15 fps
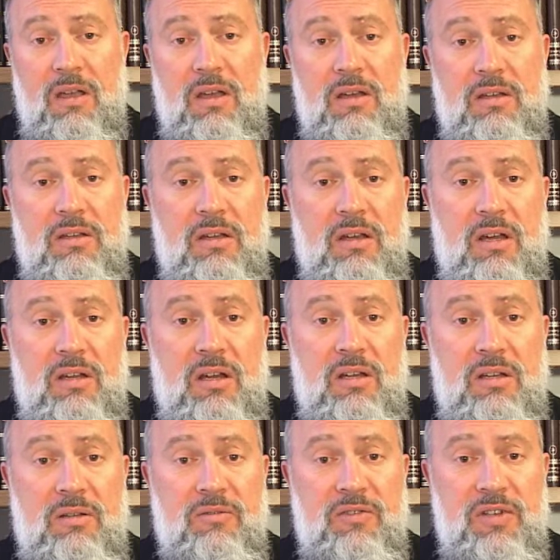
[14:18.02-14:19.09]

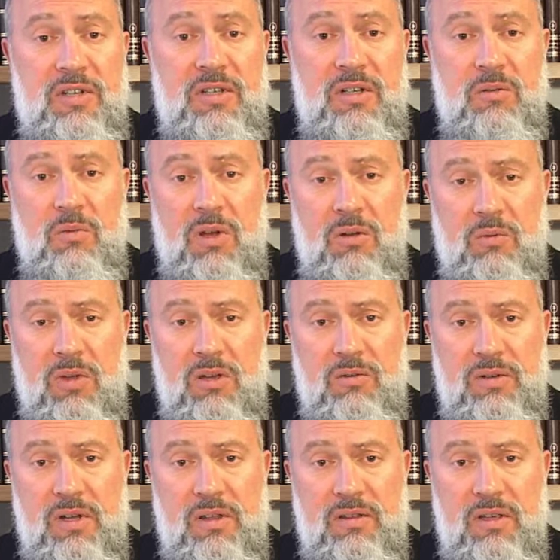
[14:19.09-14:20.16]
are fitted in one way or
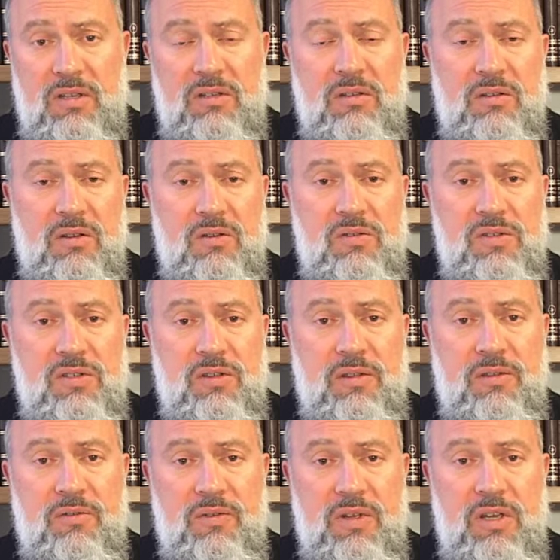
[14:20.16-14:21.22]
another into those
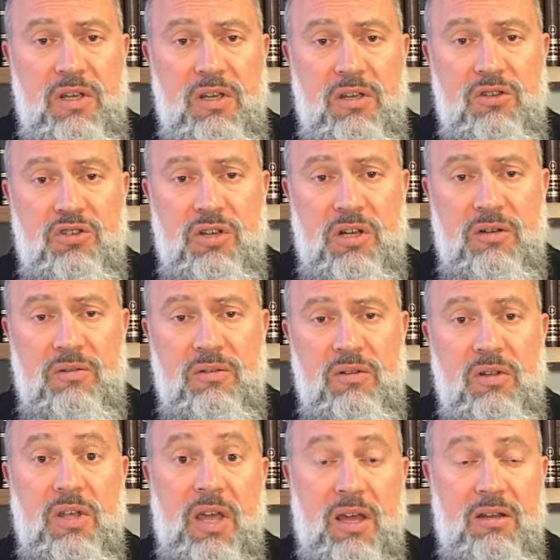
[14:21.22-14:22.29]
three
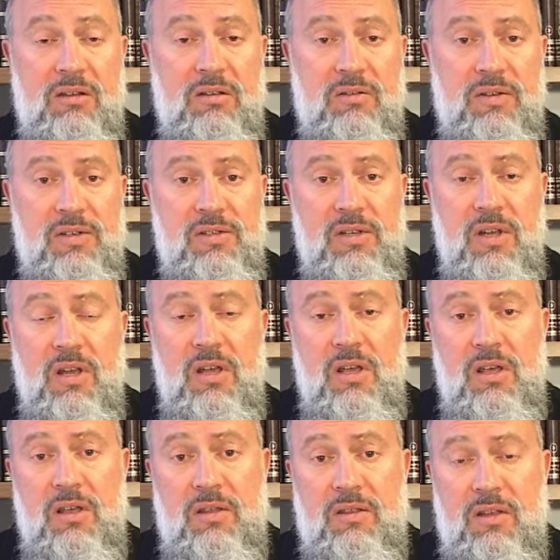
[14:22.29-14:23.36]
general categories.
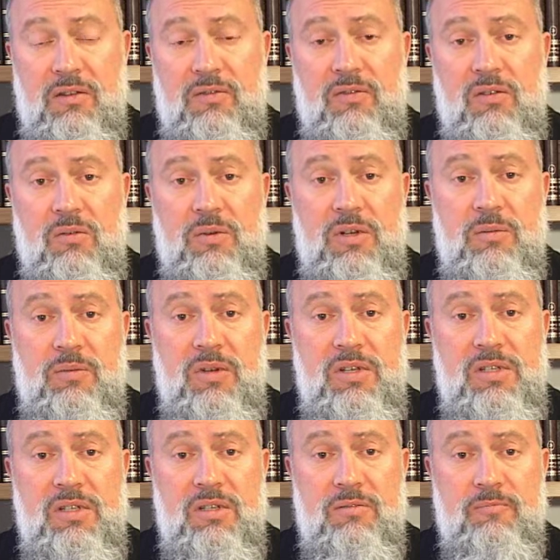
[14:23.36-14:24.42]
Therefore, when a
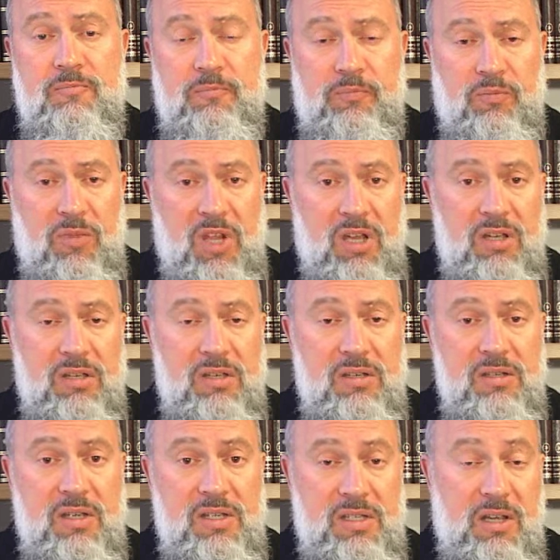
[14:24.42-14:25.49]
person,
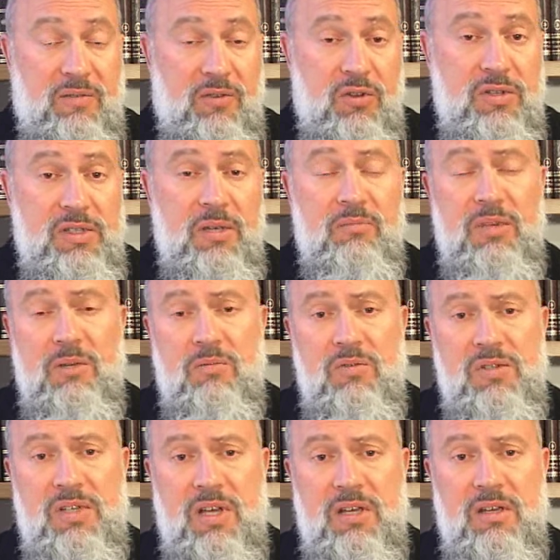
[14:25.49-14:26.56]
as I've heard some
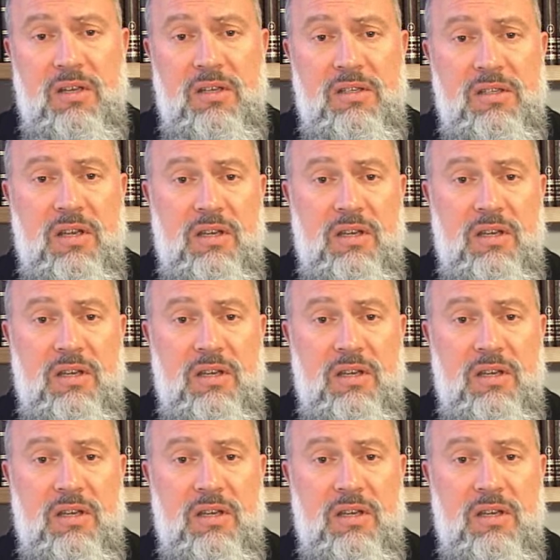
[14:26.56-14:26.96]
people say,